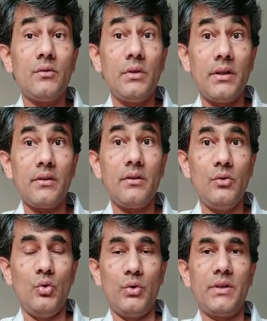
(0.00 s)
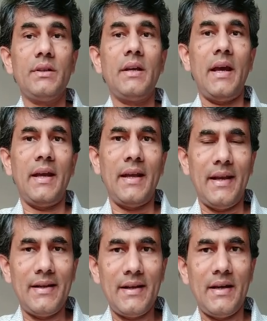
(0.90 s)
to conclude and
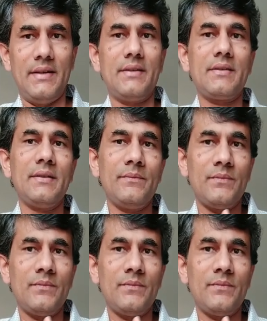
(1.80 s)
analyze